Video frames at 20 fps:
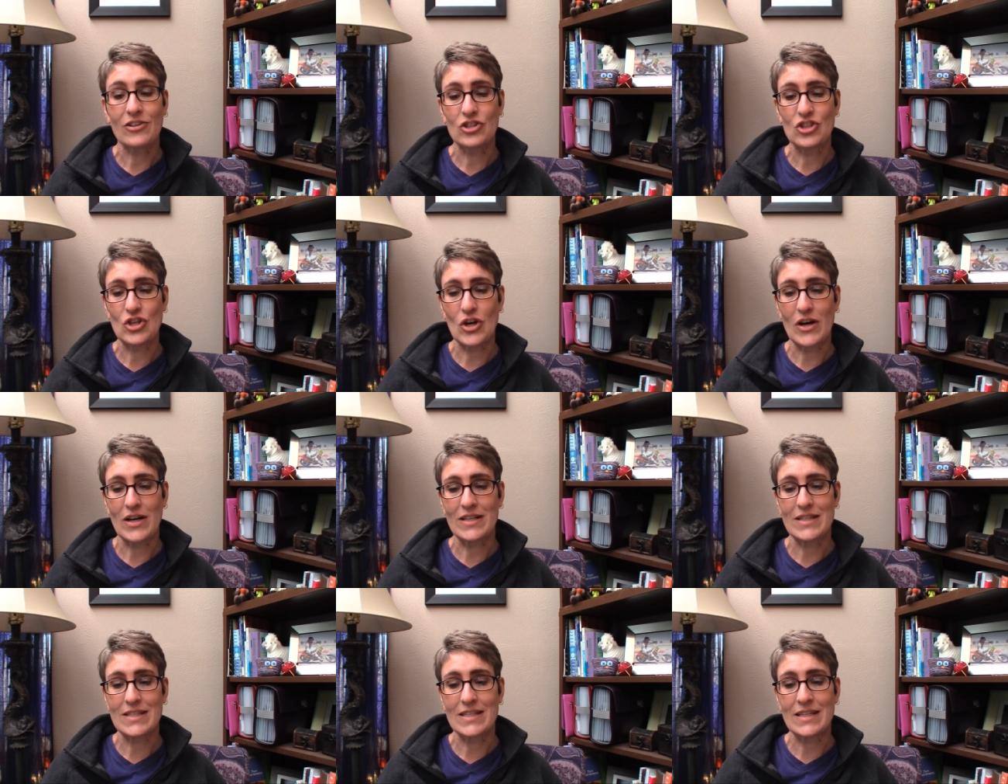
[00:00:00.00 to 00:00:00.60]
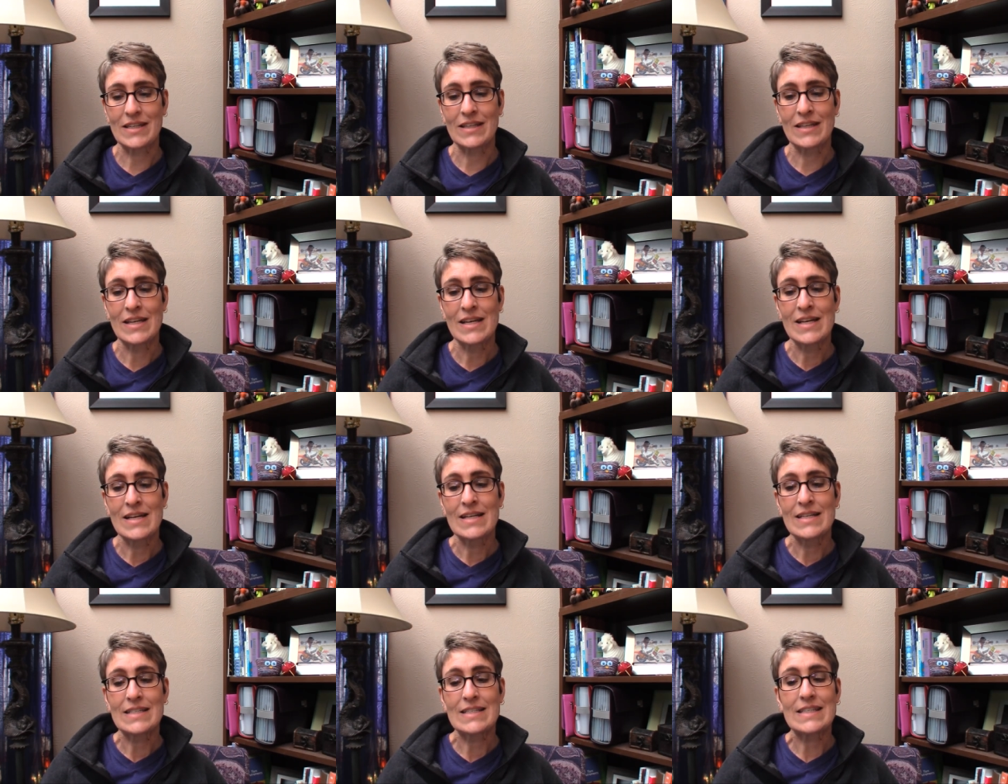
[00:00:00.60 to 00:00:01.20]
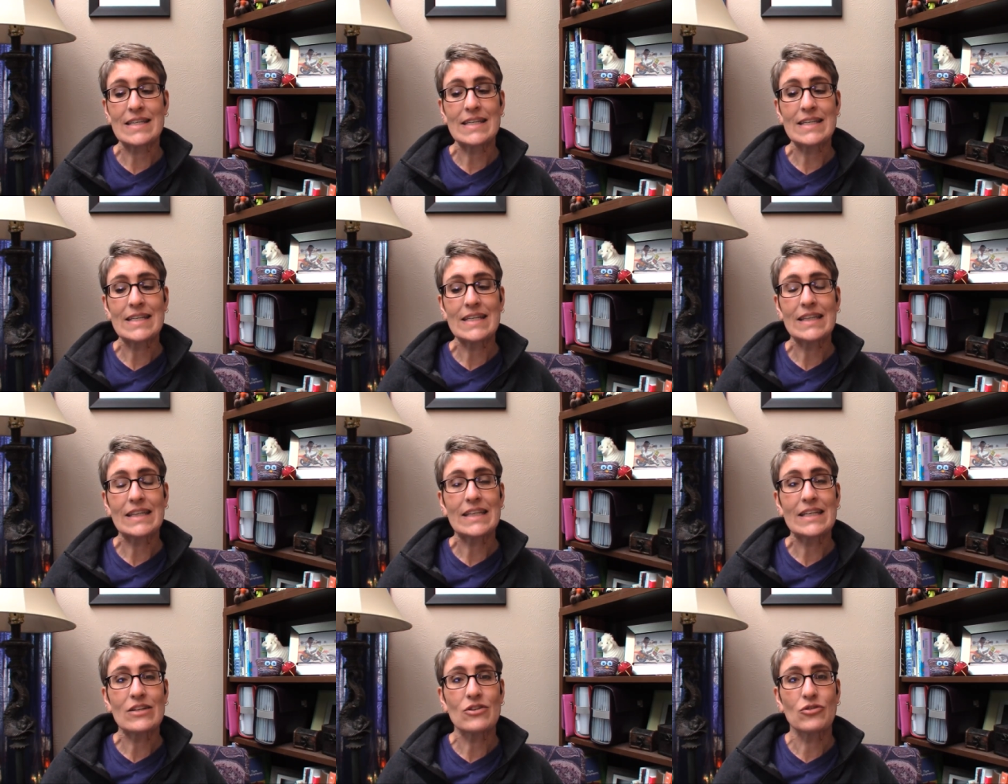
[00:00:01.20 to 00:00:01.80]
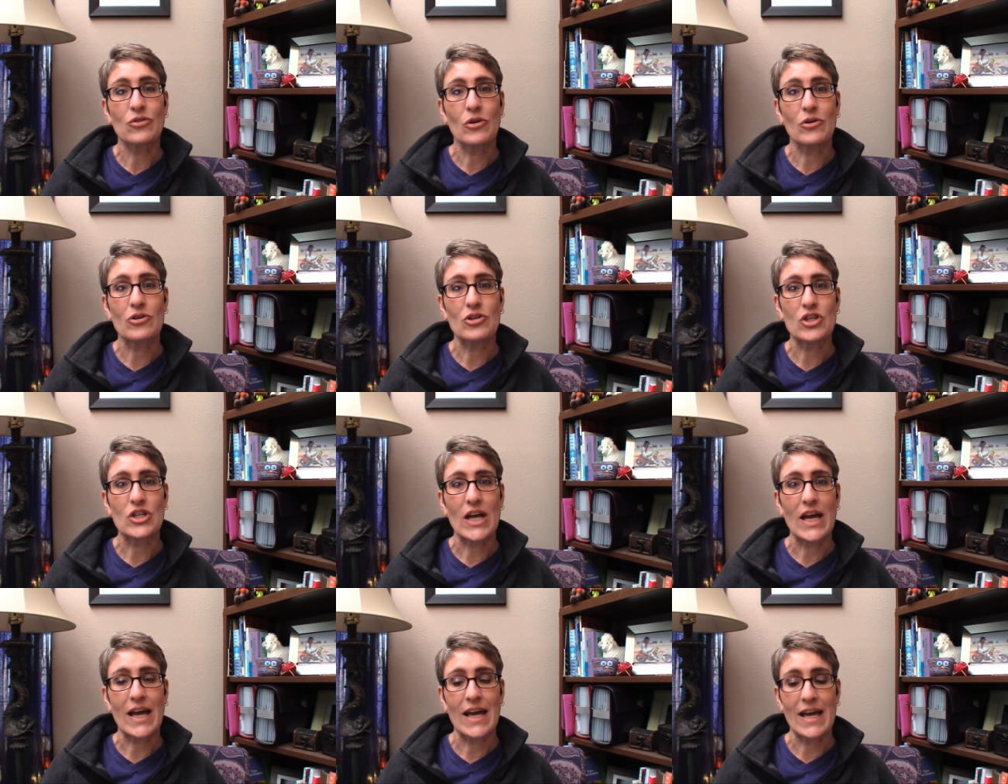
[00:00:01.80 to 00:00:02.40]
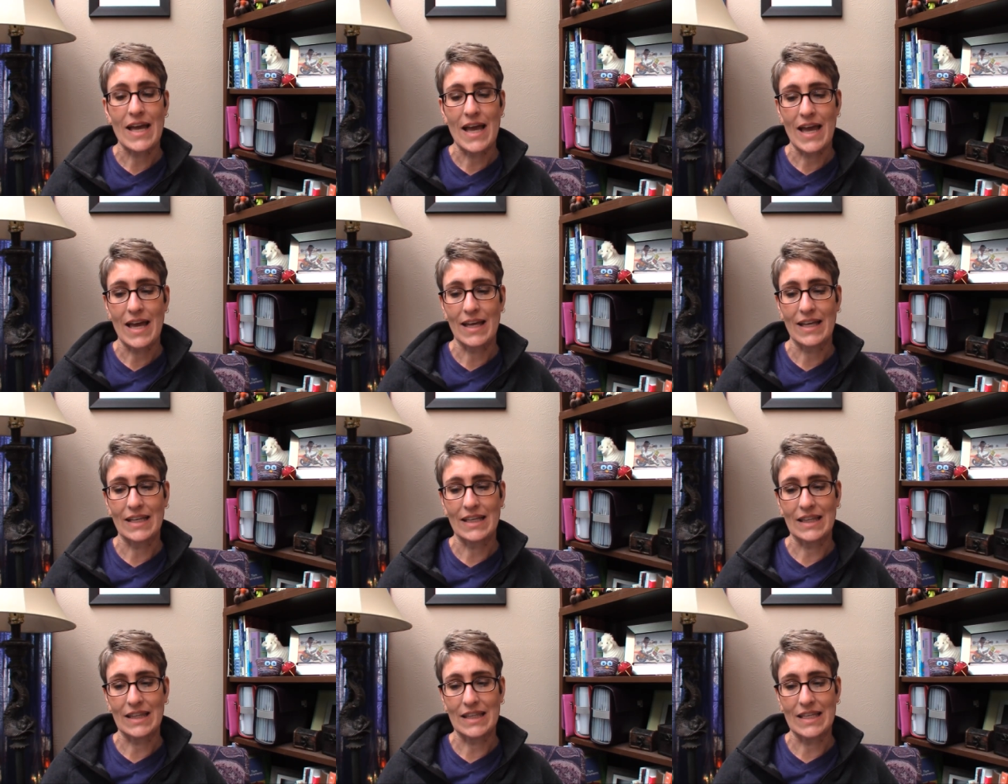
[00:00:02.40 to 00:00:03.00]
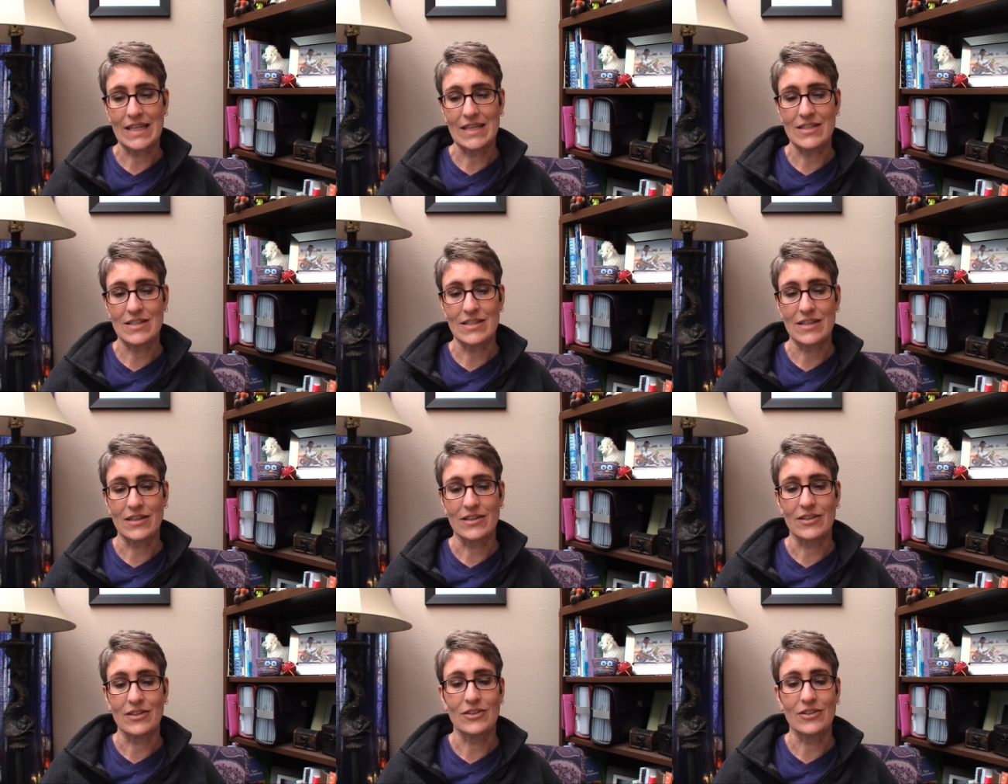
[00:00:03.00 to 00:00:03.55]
Johnson, Cindy Lee Crochet, and Lisa.